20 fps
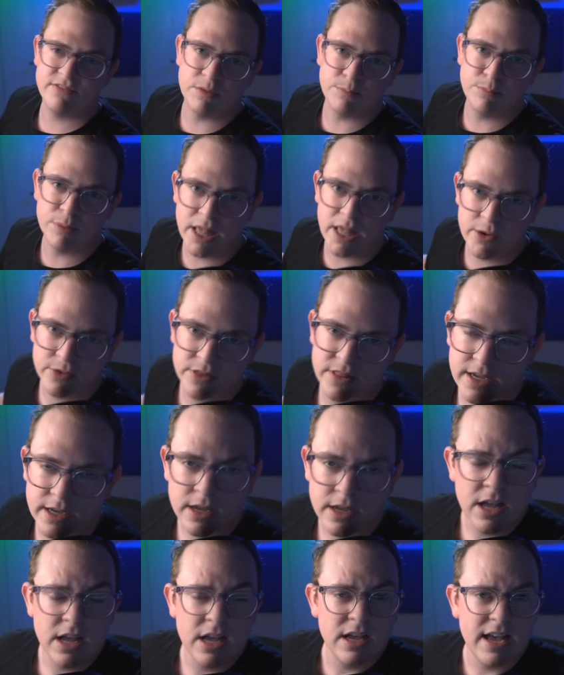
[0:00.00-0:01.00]
to play with it.
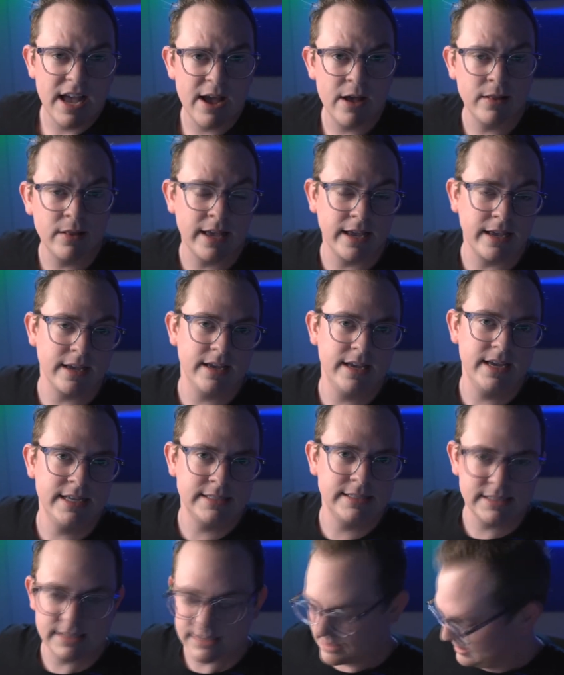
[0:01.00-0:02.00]
Like,
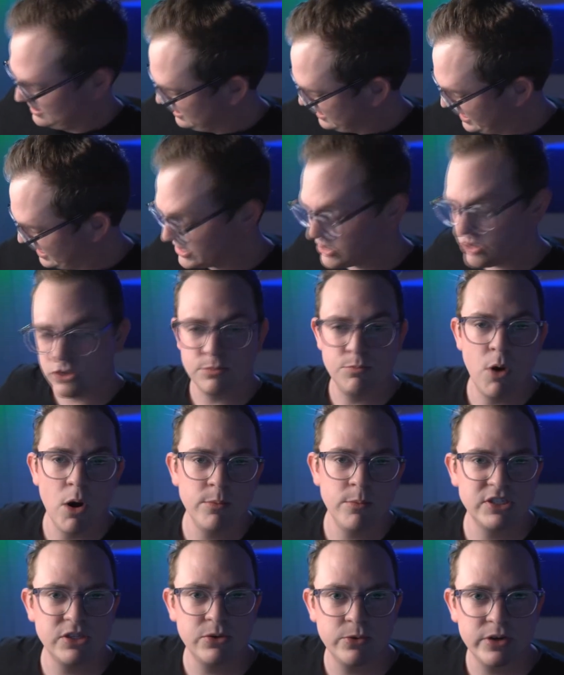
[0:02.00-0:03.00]
it's those
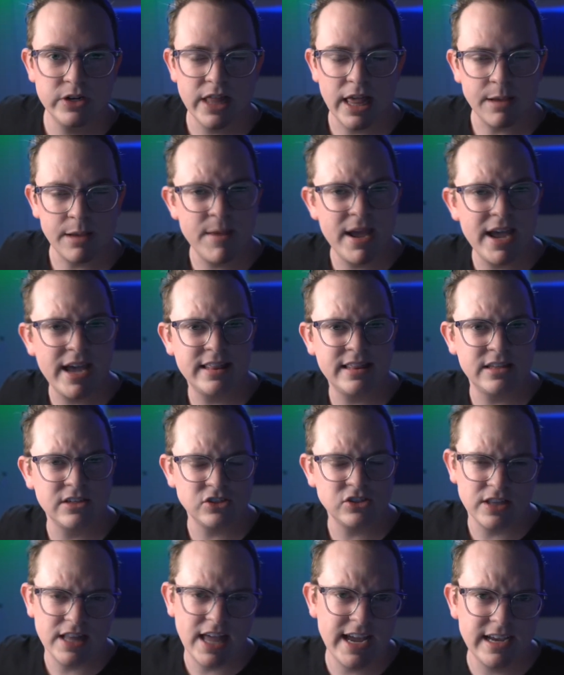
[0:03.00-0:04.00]
moments when you're like, man,
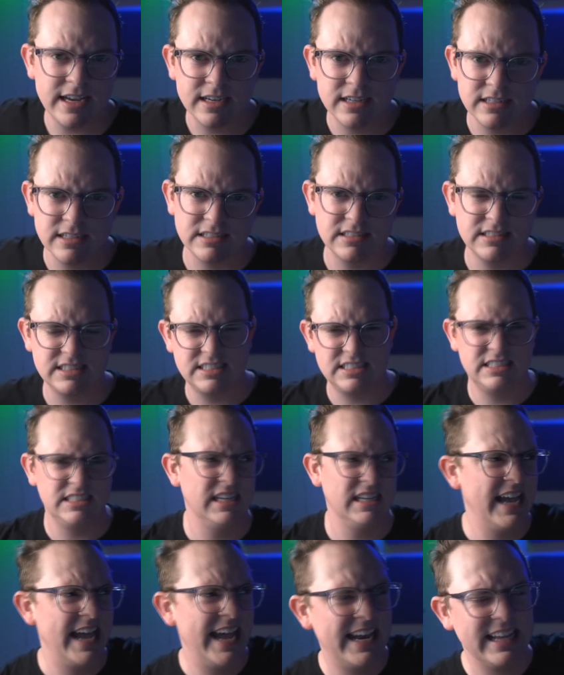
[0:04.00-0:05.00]
there's light
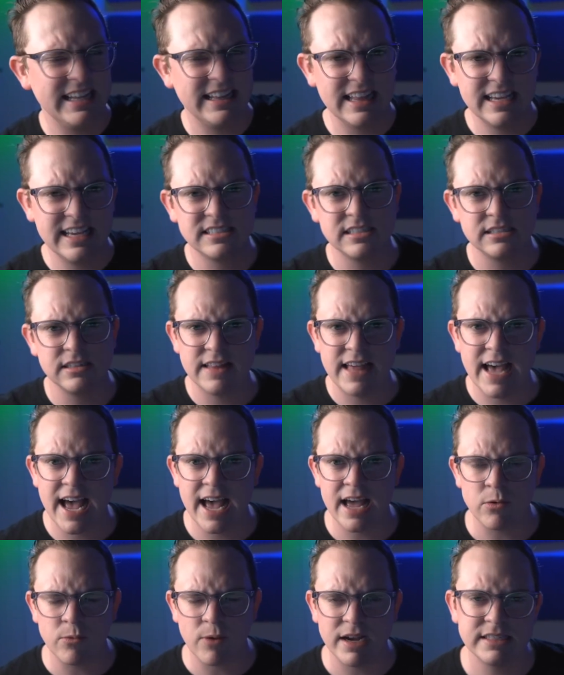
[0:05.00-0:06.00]
hitting this or
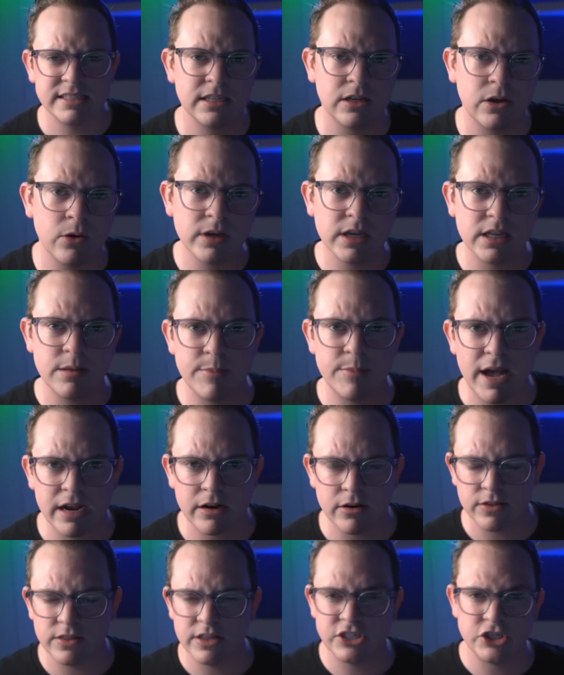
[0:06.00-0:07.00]
that, and why is it going on the
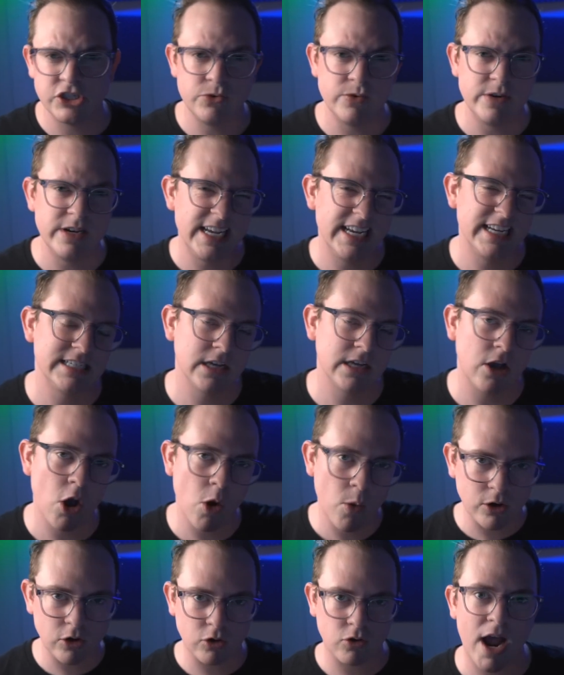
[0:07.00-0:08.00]
background, that you need to
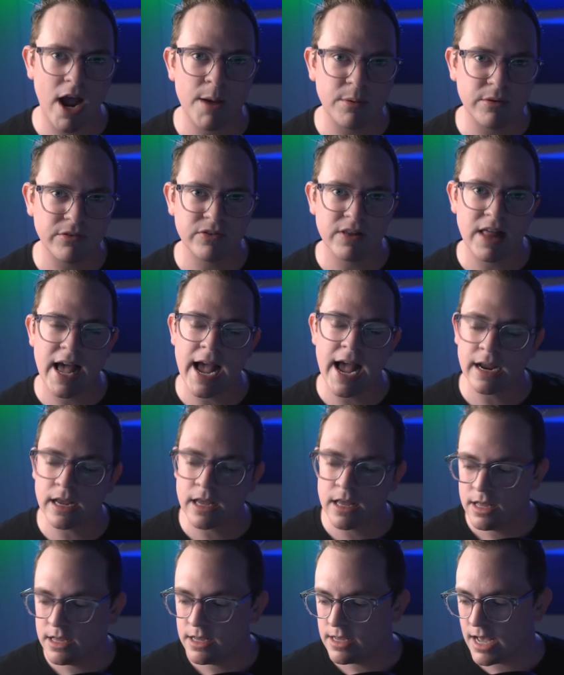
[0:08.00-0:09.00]
go and grab a flag.
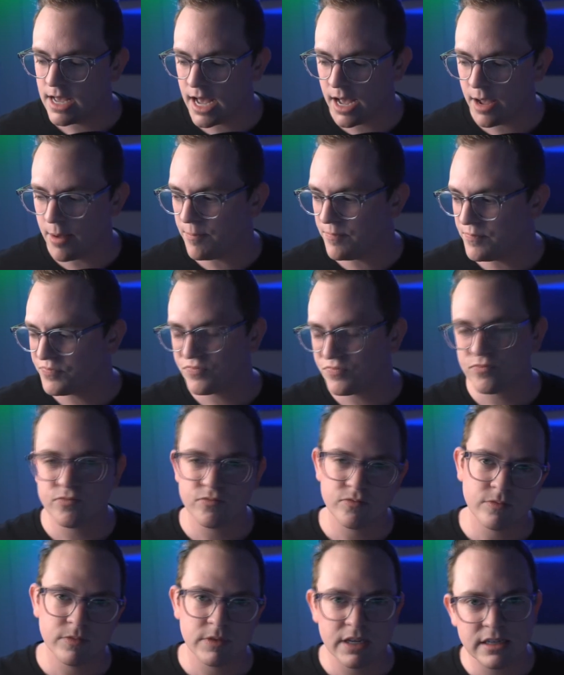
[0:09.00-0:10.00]

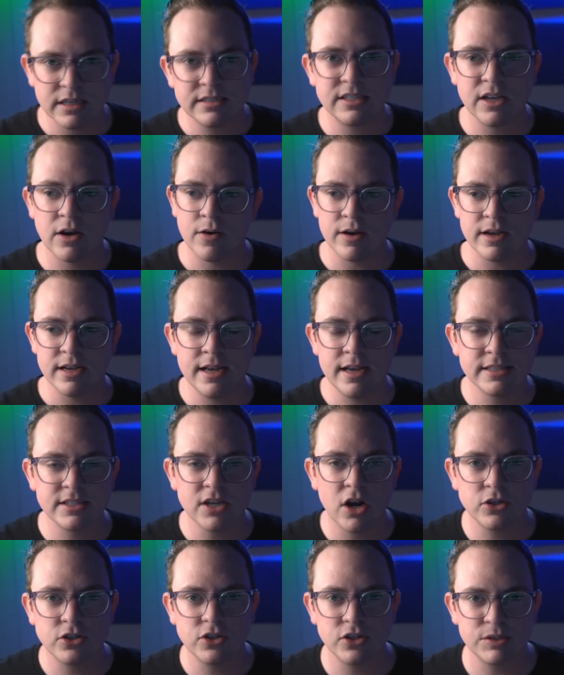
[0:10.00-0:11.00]
So it's
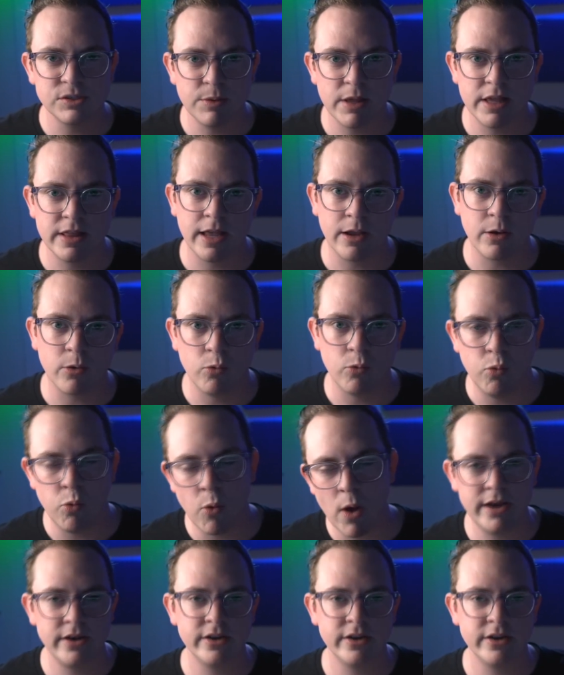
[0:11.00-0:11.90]
hard to explain like when